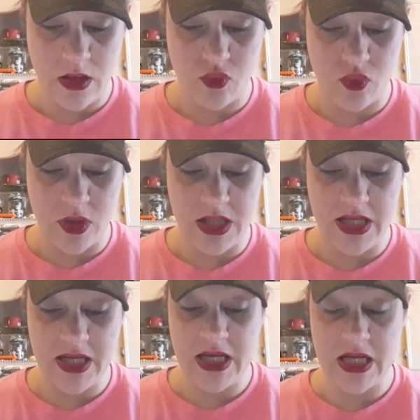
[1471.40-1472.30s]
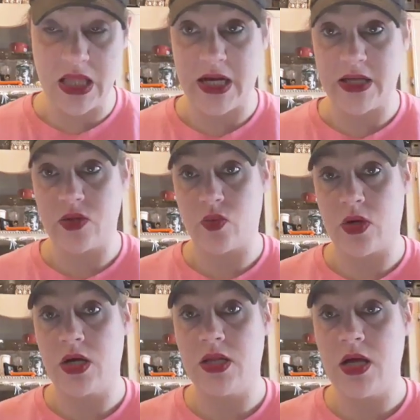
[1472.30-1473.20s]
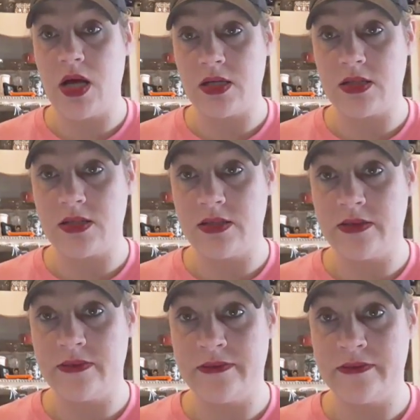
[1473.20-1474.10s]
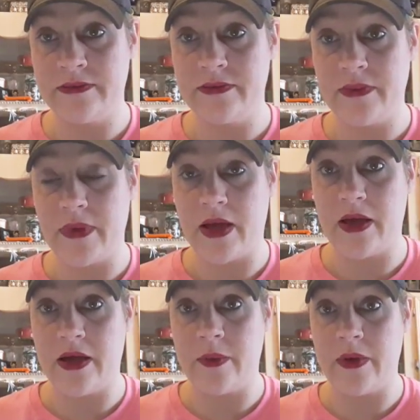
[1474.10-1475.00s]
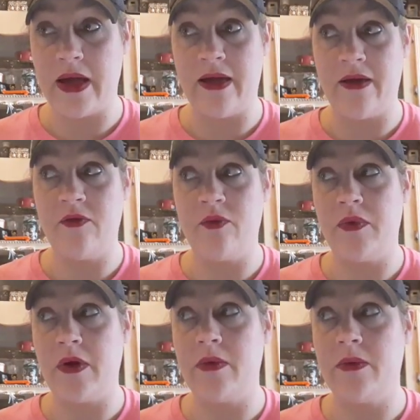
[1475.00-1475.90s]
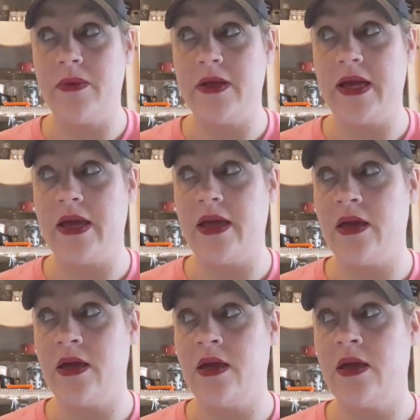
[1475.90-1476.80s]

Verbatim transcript: I really like the rock locks. Um, I have probably